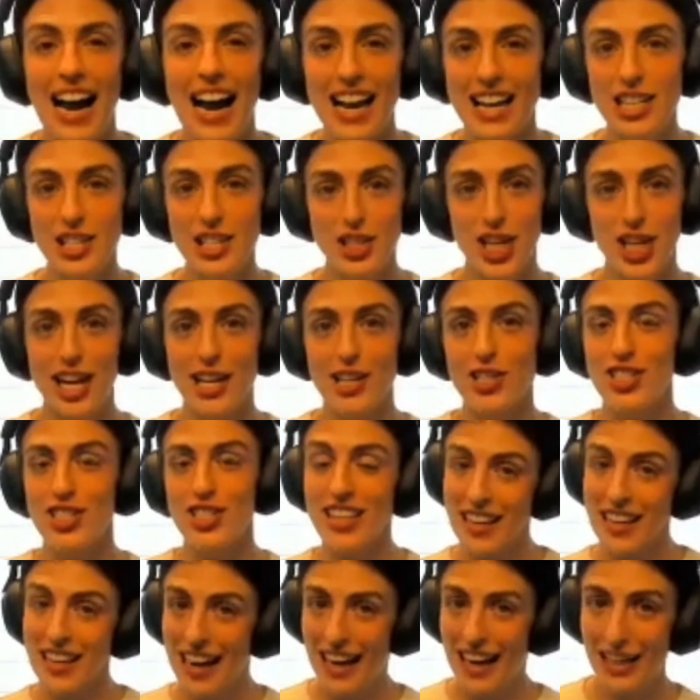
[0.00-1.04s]
can change
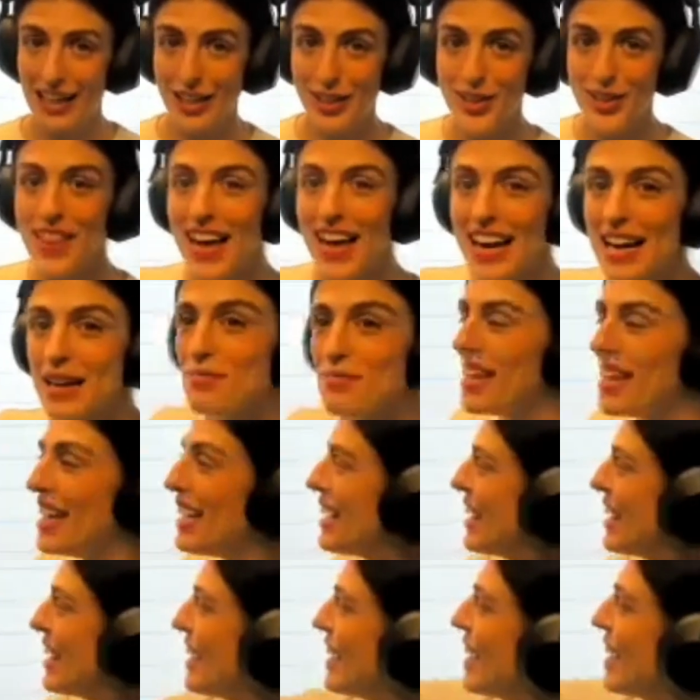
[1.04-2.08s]
the color that I'm
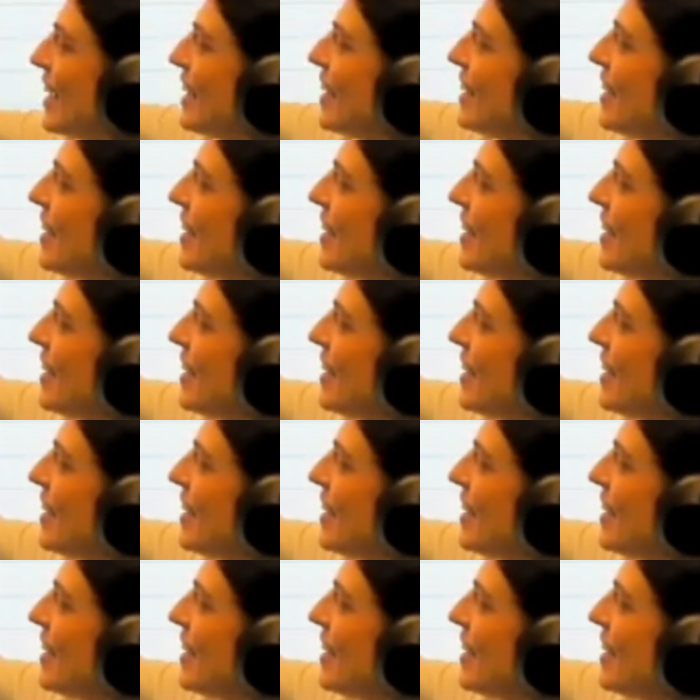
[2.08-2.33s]
inking in,